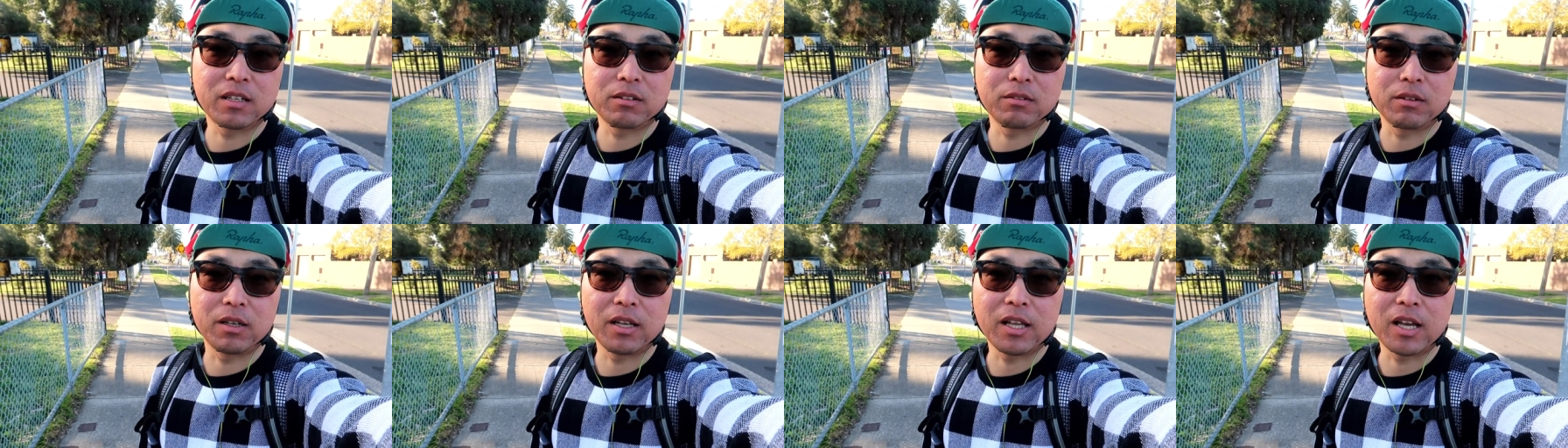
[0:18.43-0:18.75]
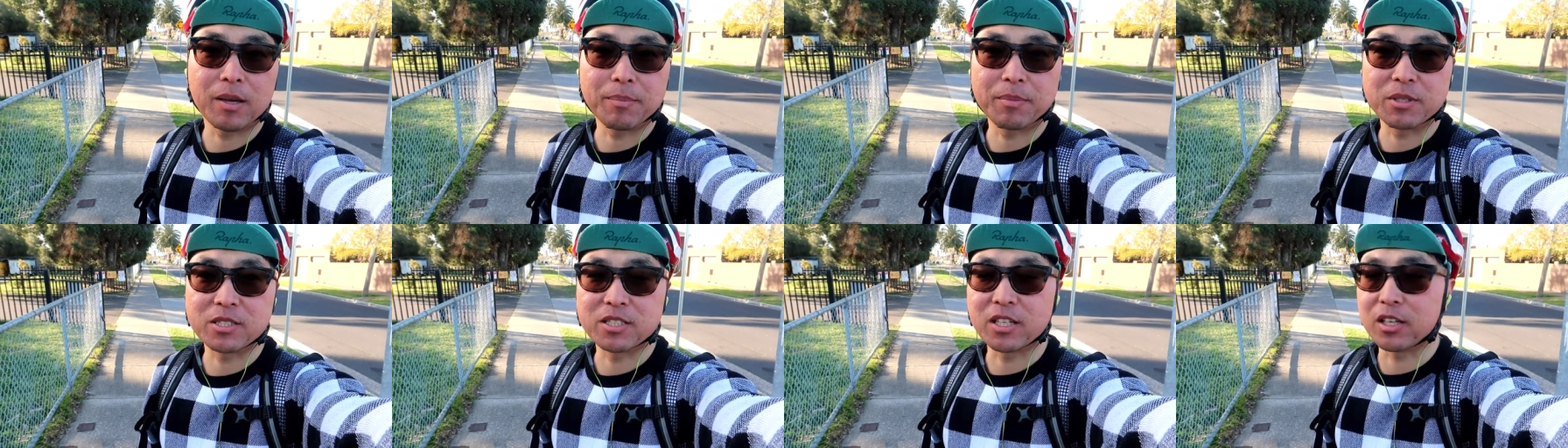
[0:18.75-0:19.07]
a really
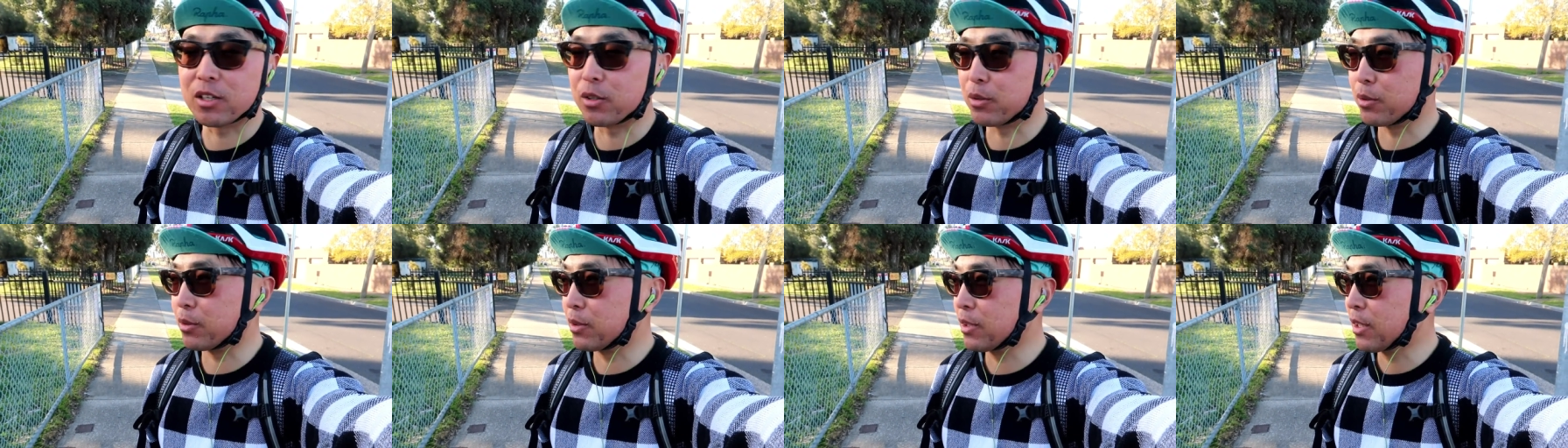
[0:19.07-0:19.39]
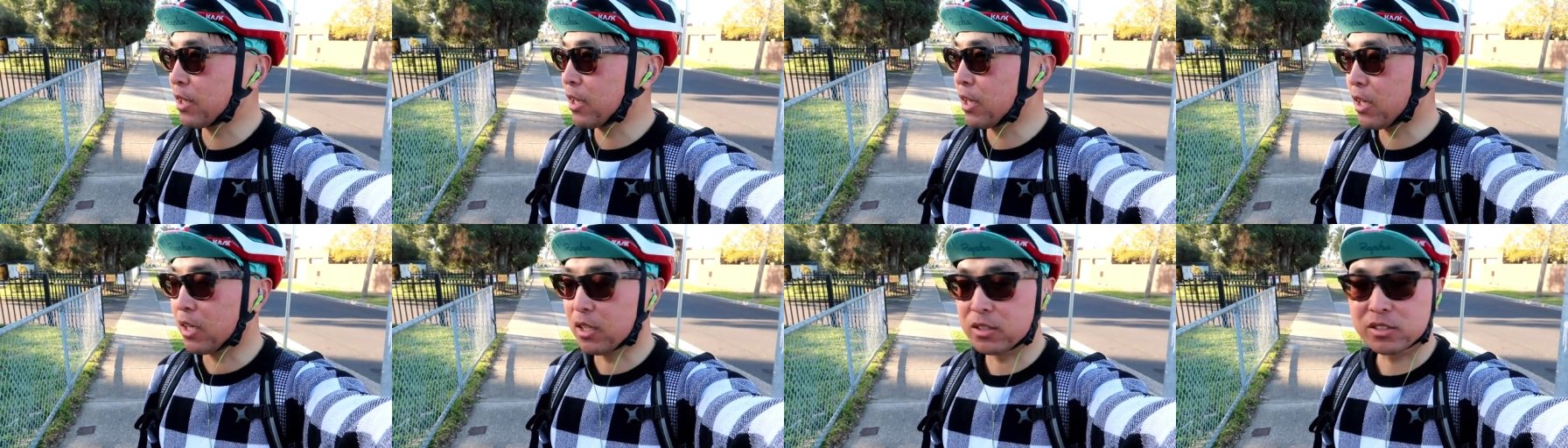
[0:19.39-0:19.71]
happy saddle.
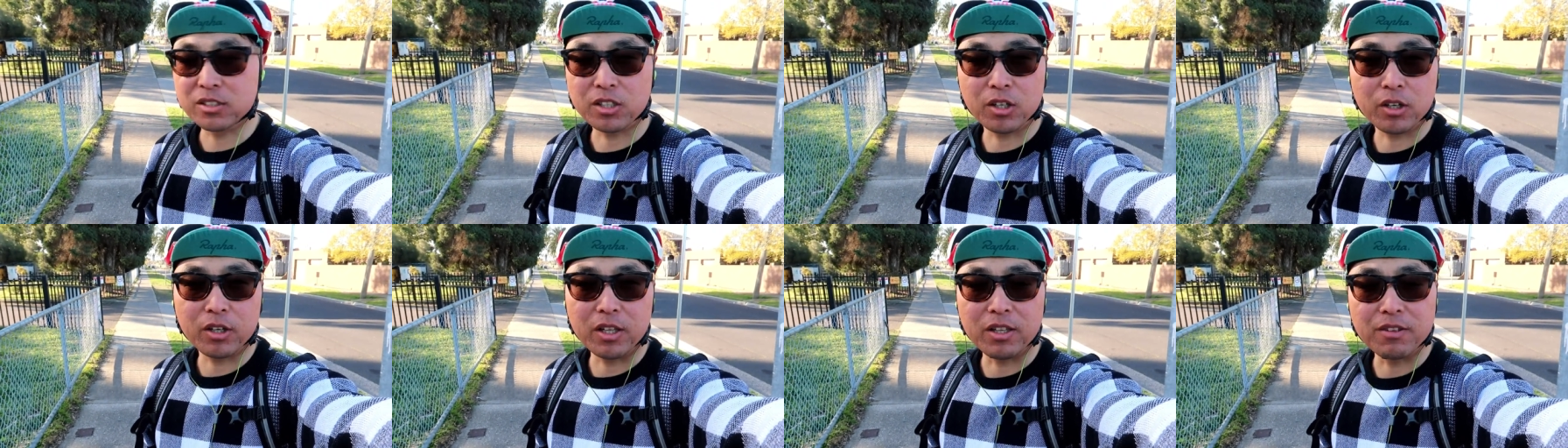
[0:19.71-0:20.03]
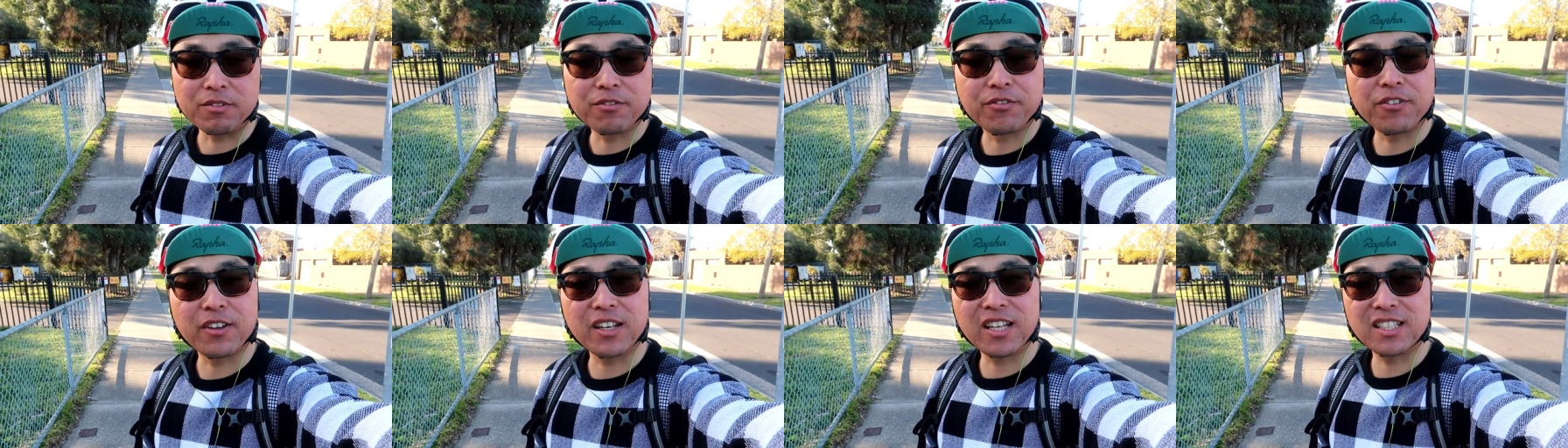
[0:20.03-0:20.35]
It's called
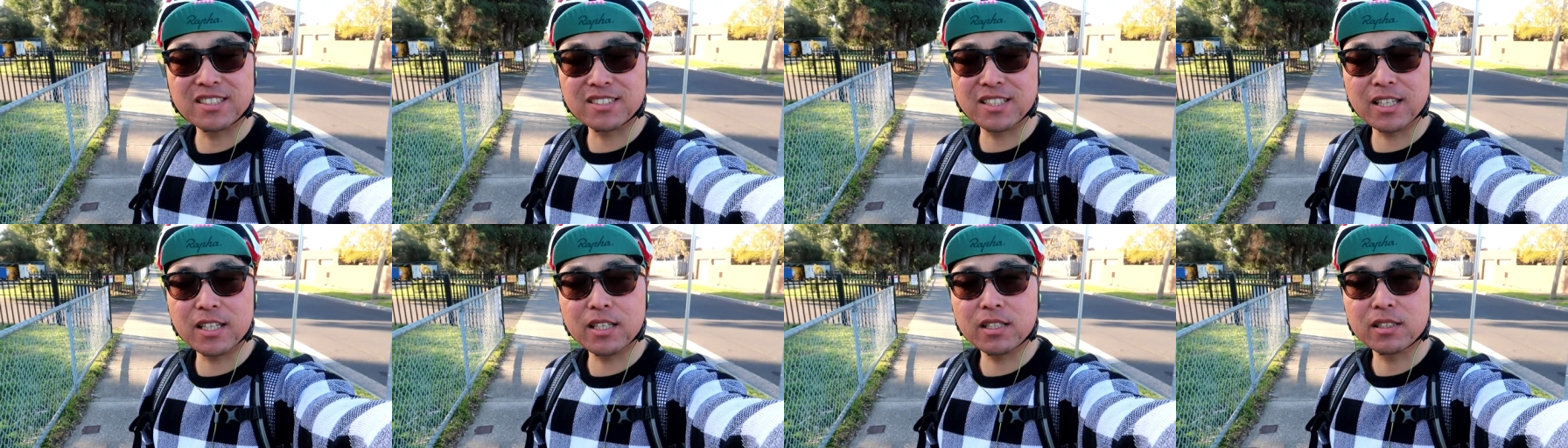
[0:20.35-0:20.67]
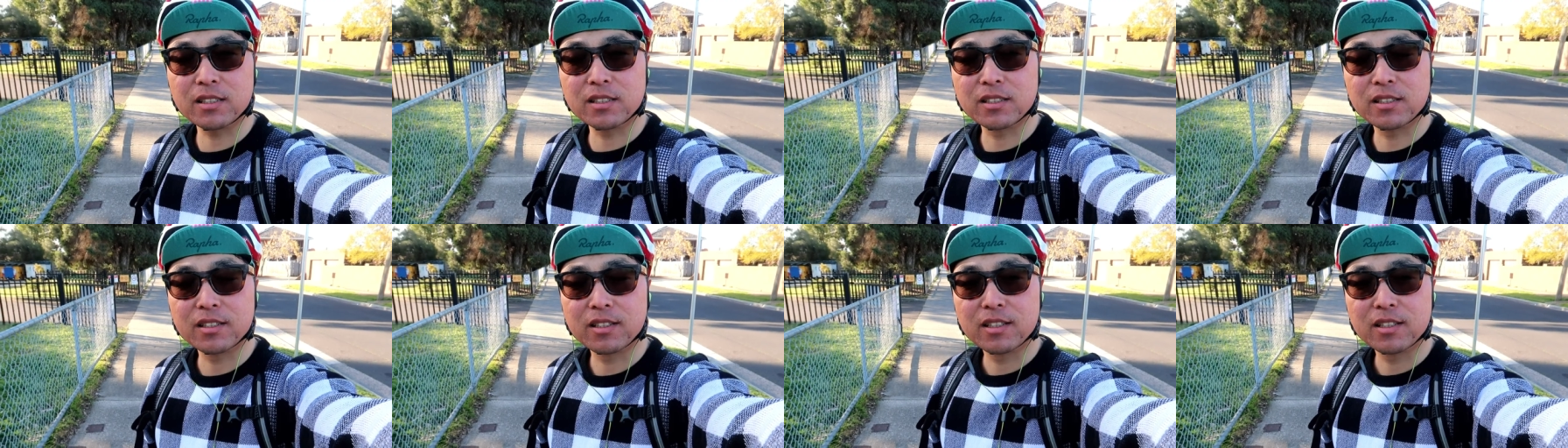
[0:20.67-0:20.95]
Infinity.